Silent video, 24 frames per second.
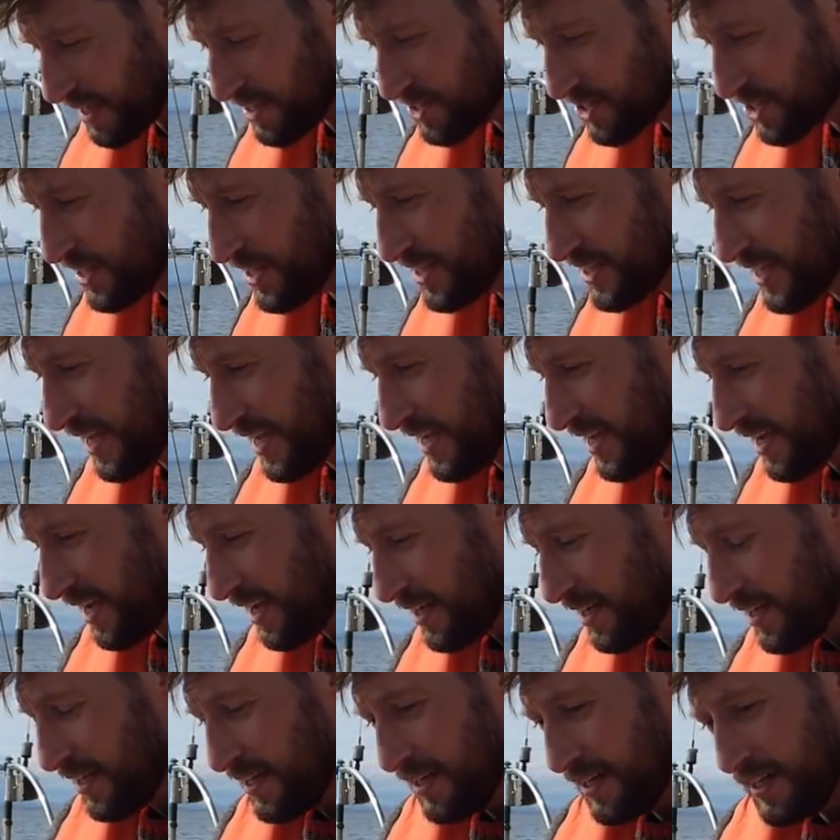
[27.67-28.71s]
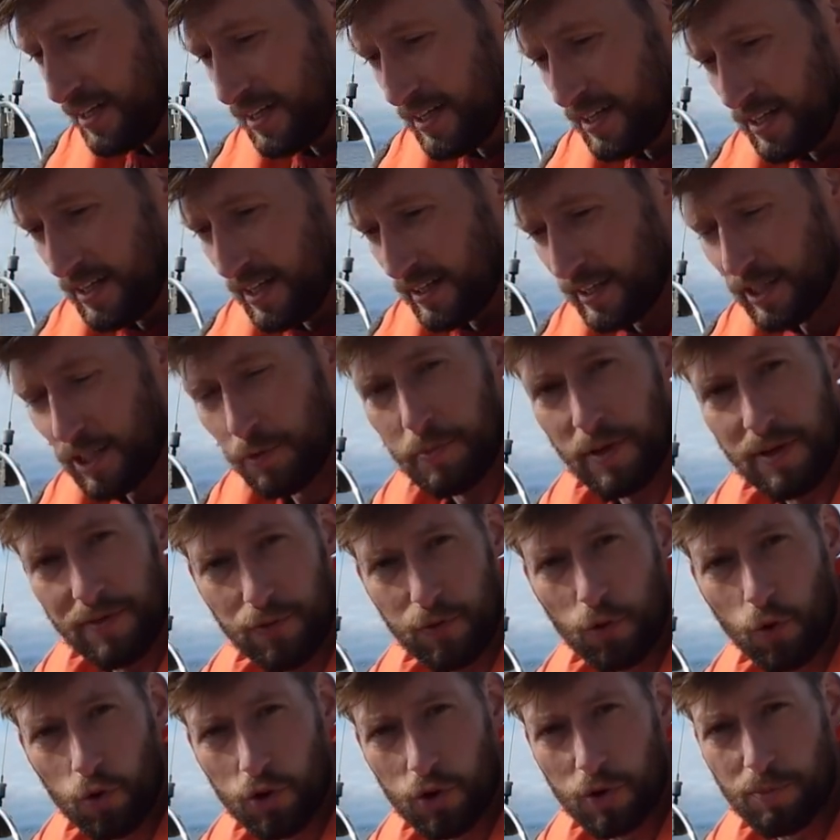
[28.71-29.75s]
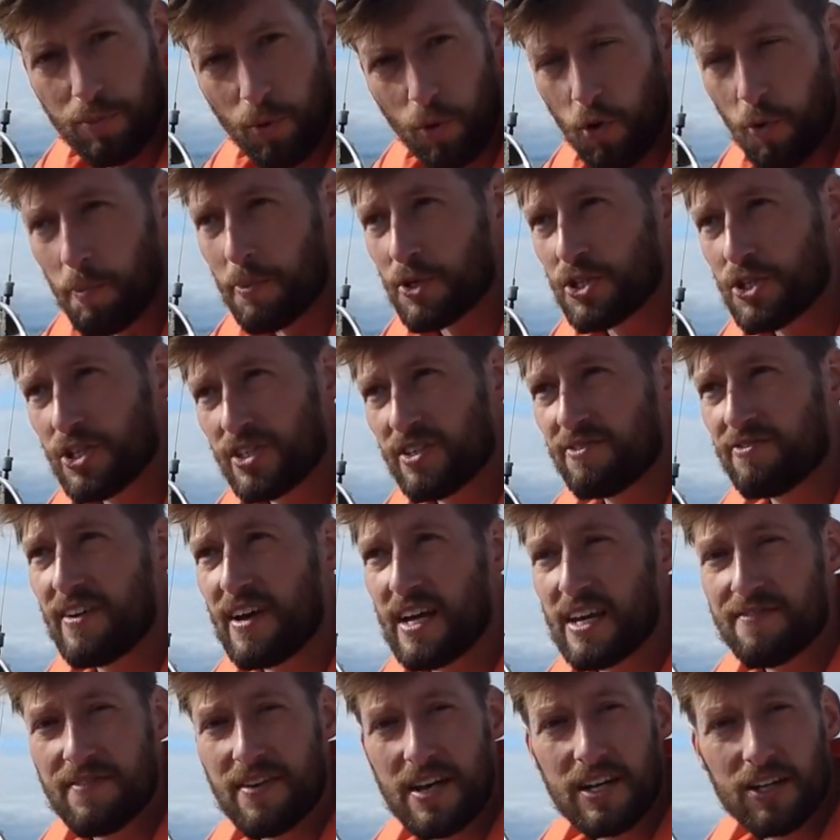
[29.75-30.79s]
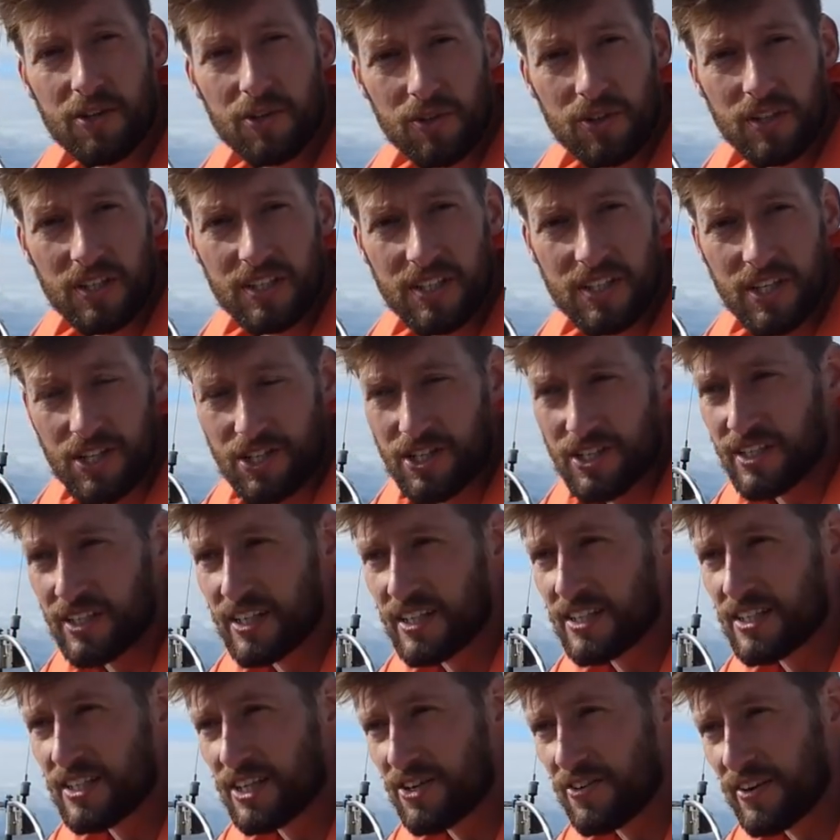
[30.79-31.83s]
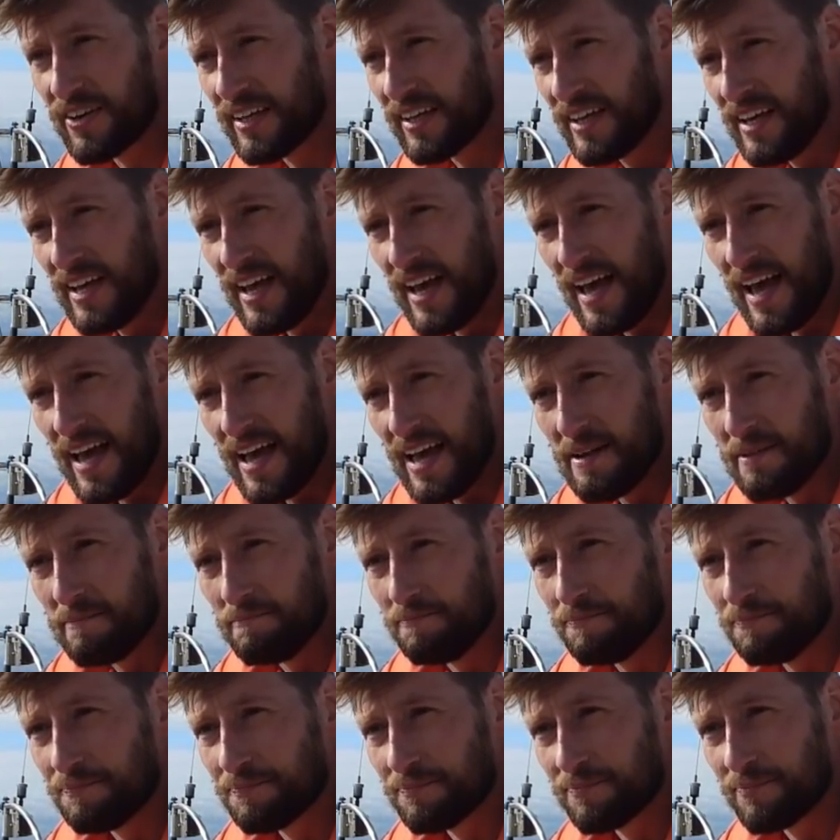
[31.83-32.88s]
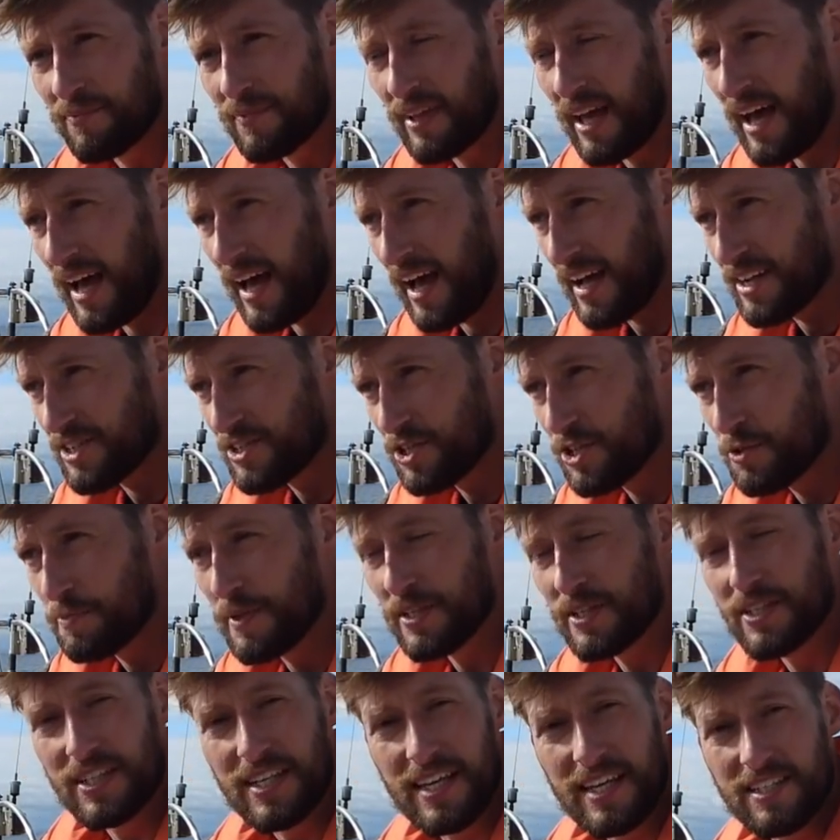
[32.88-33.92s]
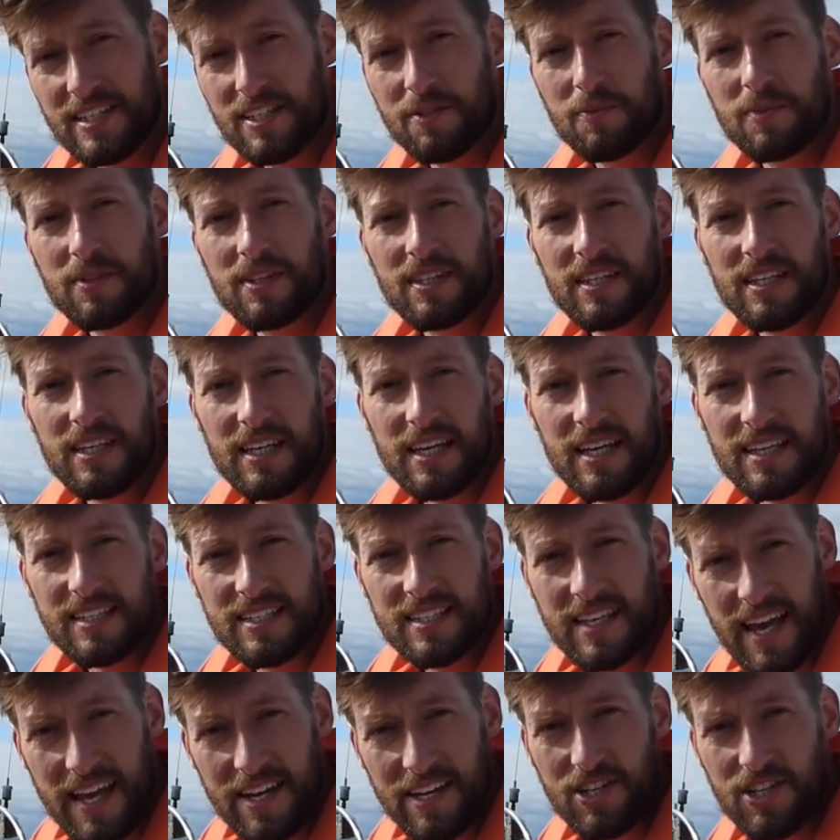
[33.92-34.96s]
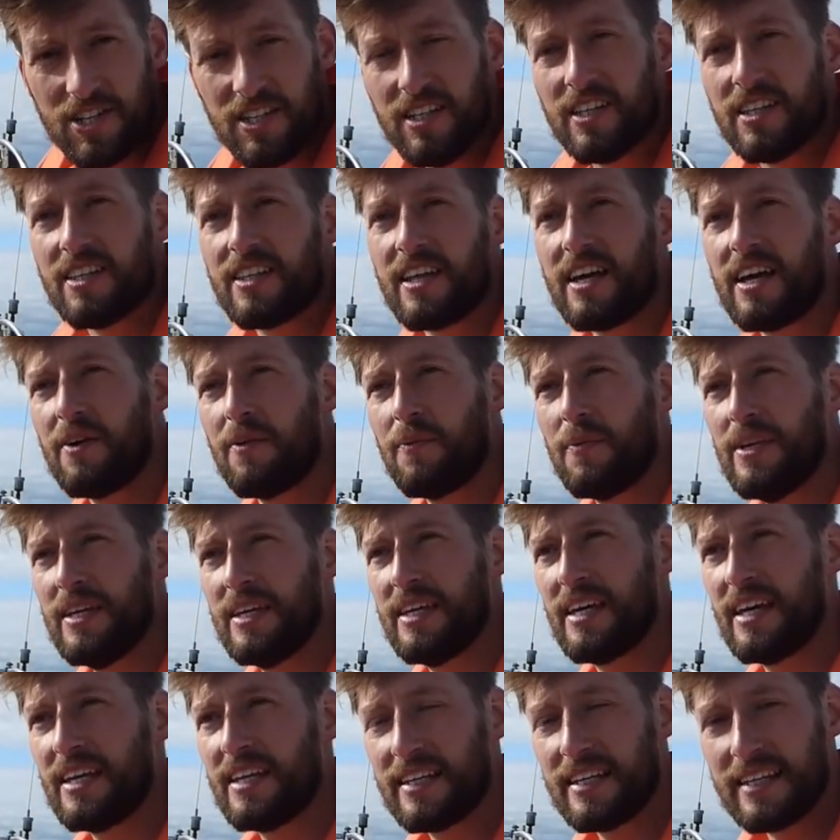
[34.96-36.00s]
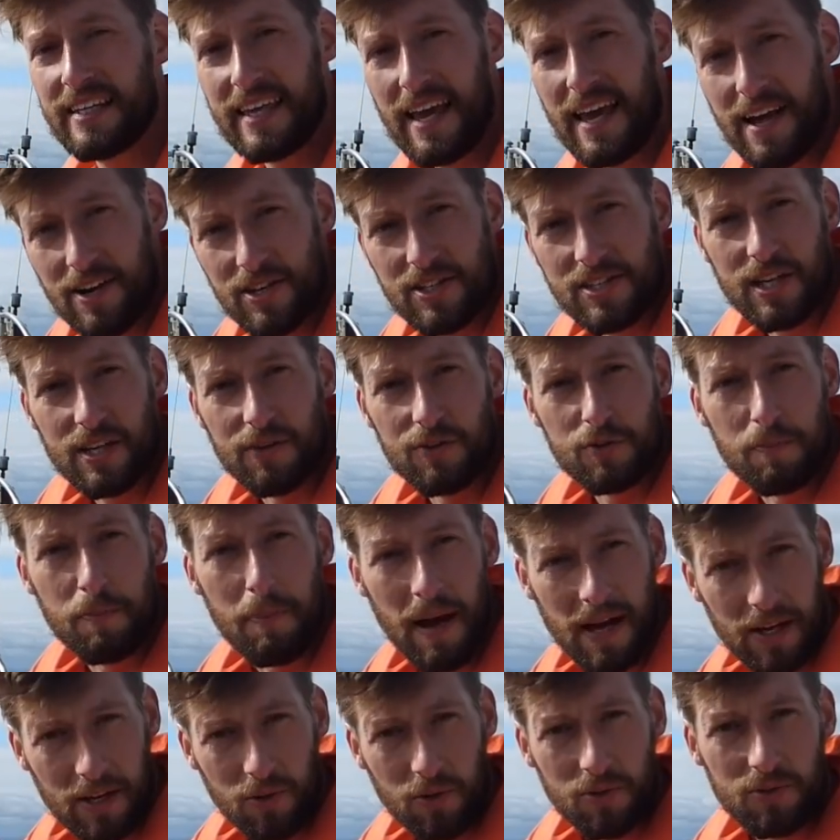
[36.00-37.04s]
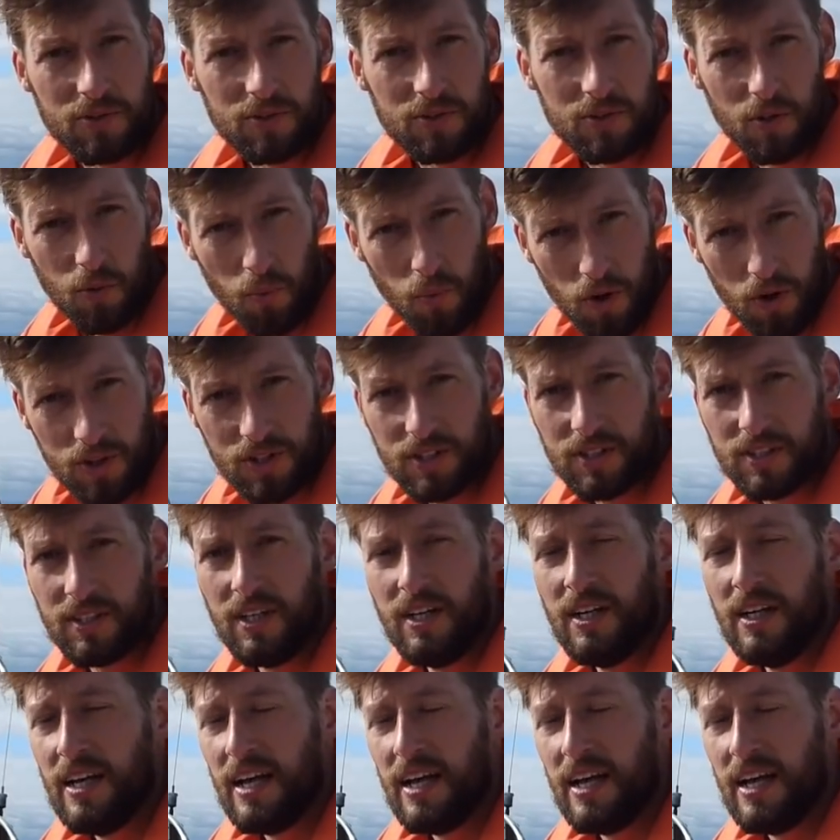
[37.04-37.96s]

She's a little bit of an older boat, but she's in very good condition considering, and she's been donated with the intention that we can get ourselves back on the water,